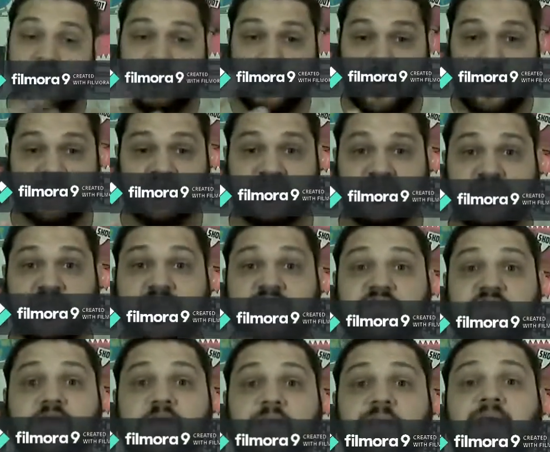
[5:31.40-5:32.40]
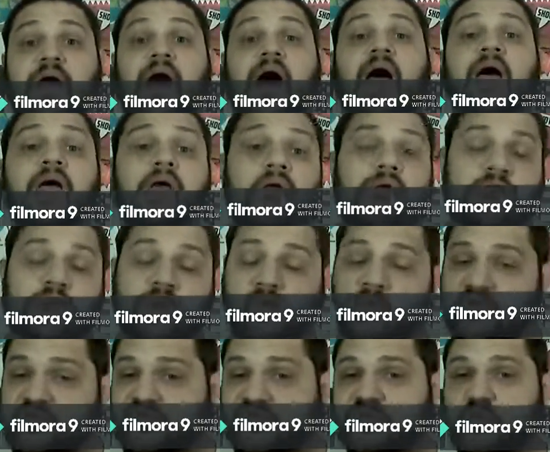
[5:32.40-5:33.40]
obviously you have to apply.
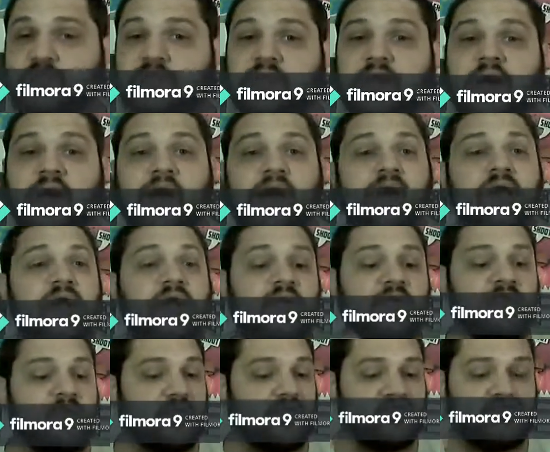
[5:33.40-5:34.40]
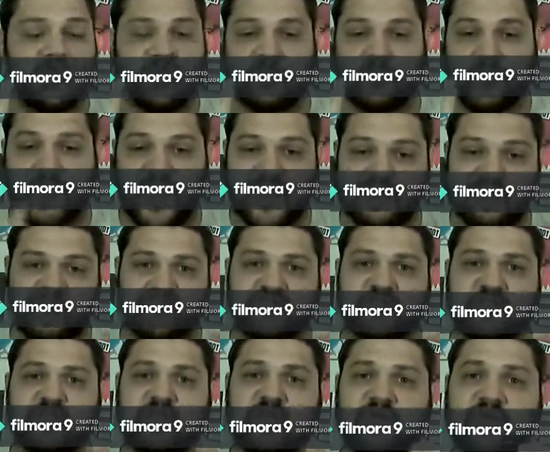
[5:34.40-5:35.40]
Once you apply, if you have a bachelor's
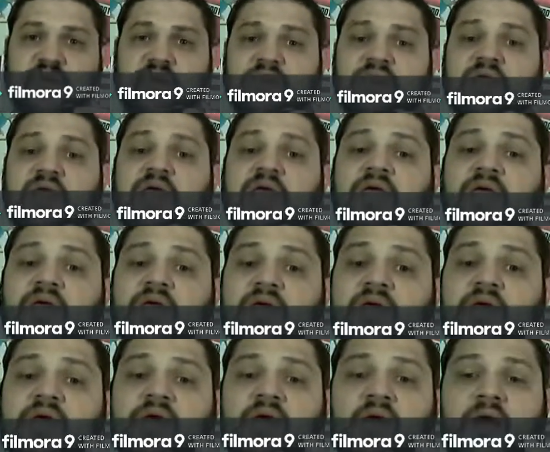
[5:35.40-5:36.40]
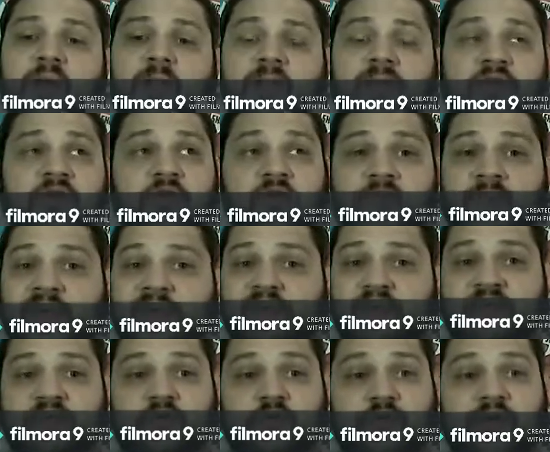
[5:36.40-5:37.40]
degree, and
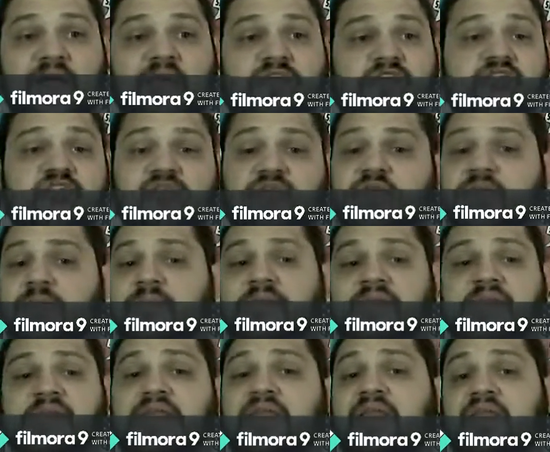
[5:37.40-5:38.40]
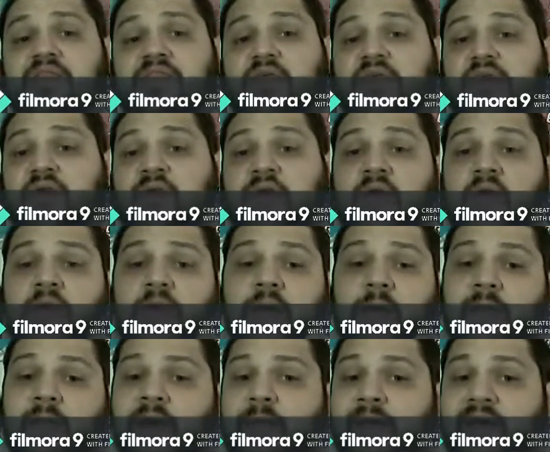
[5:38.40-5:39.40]
your bachelor's degree can be in anything.
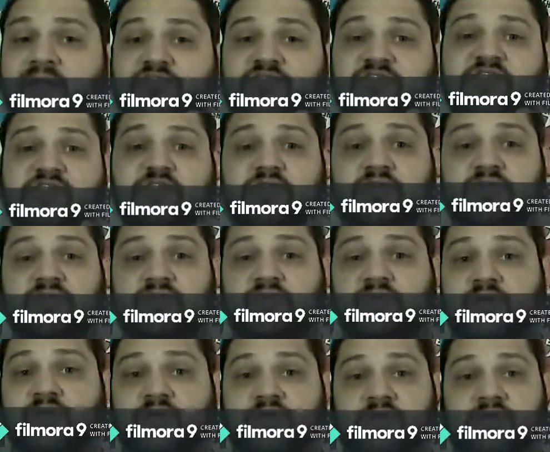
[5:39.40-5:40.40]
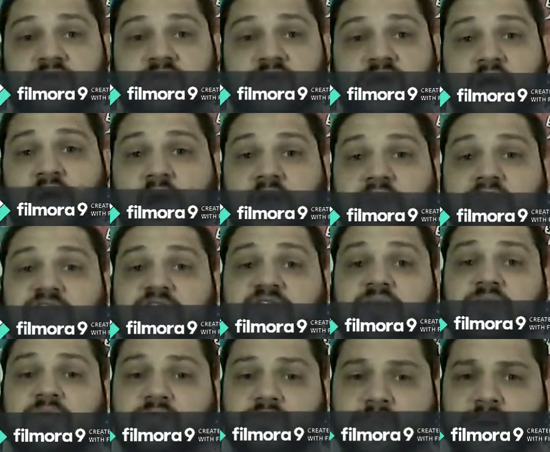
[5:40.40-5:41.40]
My bachelor's degree is in psychology
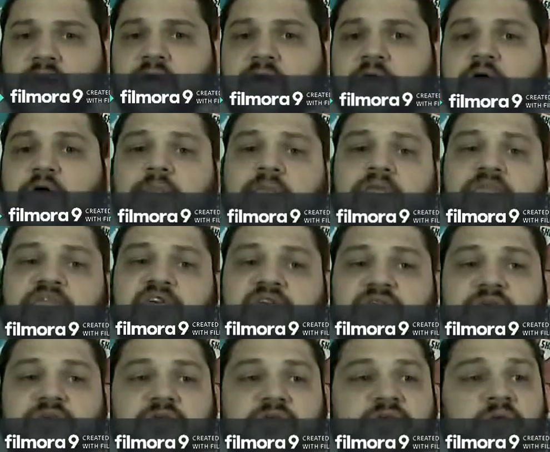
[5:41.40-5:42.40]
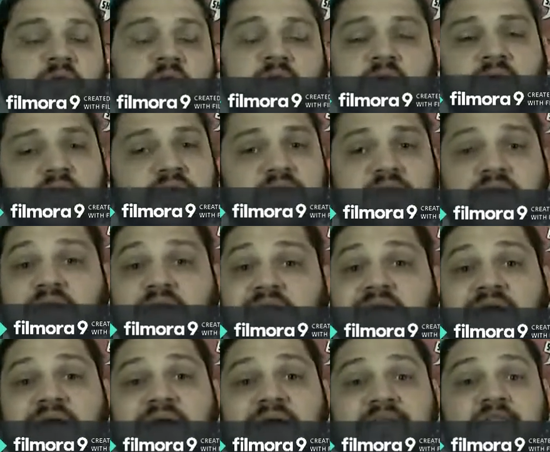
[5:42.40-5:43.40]
with a minor in criminal justice. It does
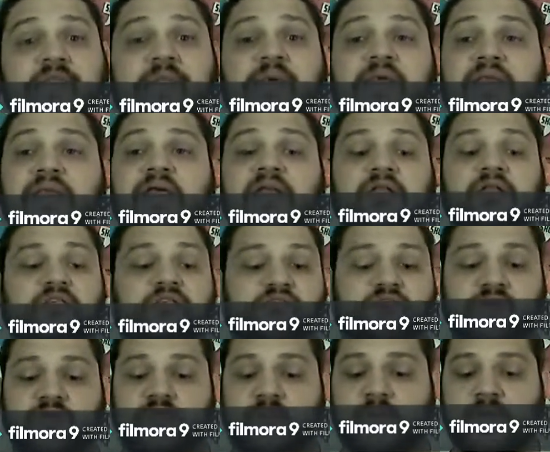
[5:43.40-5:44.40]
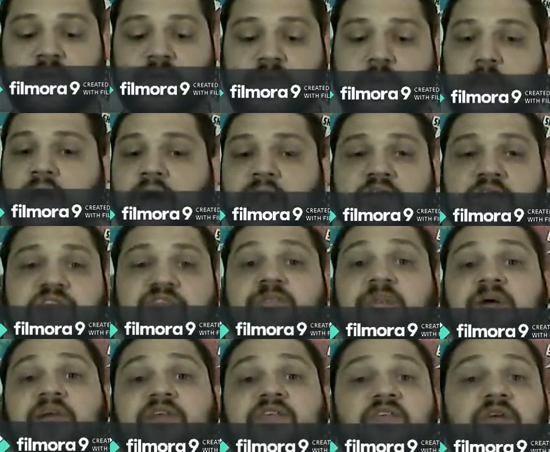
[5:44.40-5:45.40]
not have to be in English. You could be a biology
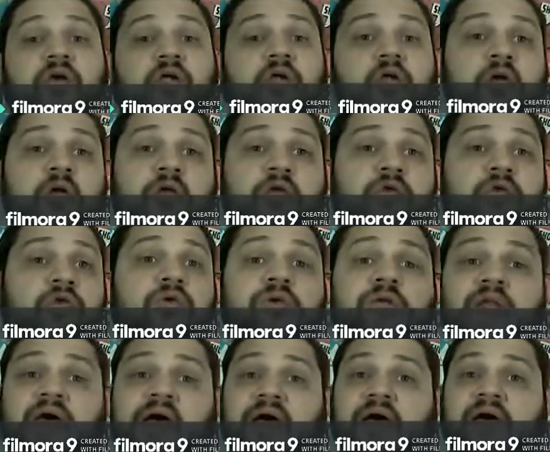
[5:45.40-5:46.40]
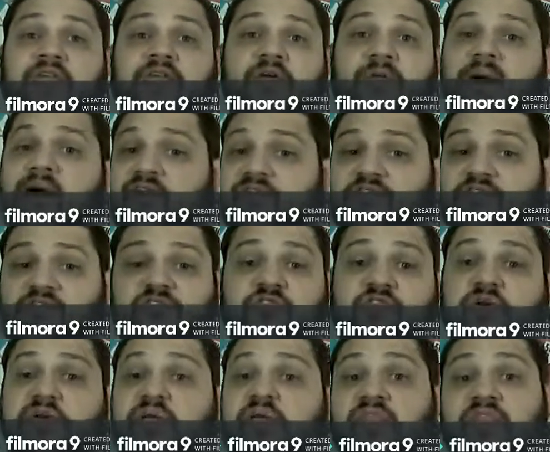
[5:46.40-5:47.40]
major. You could have a bachelor's
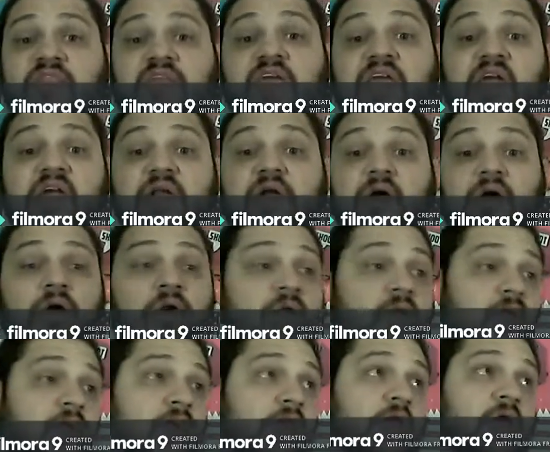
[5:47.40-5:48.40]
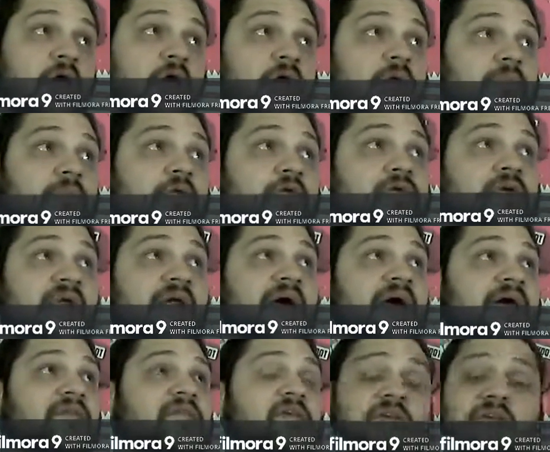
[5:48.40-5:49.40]
degree in theater. You could
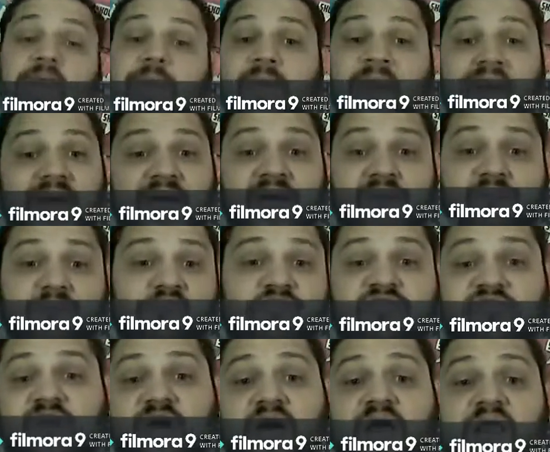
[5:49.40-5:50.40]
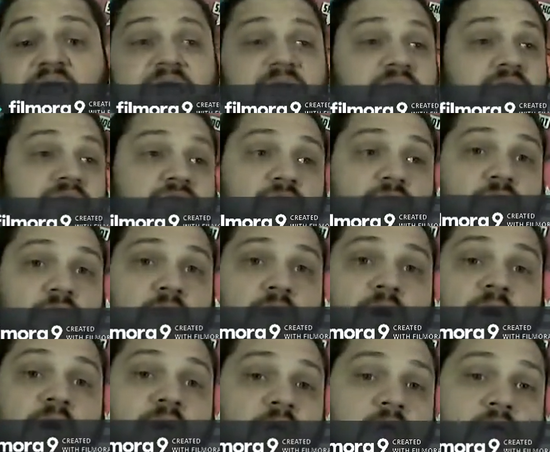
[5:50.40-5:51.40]
have it in math or science
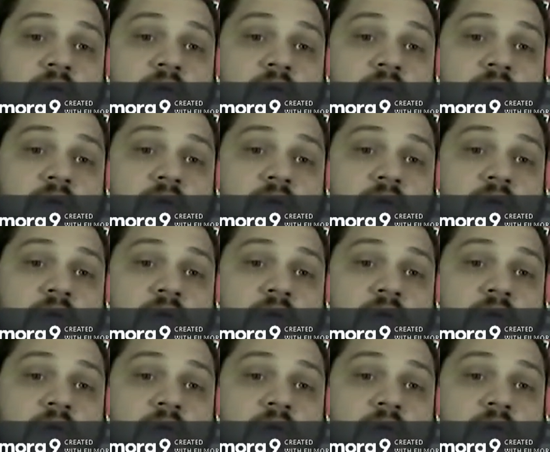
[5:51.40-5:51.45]
or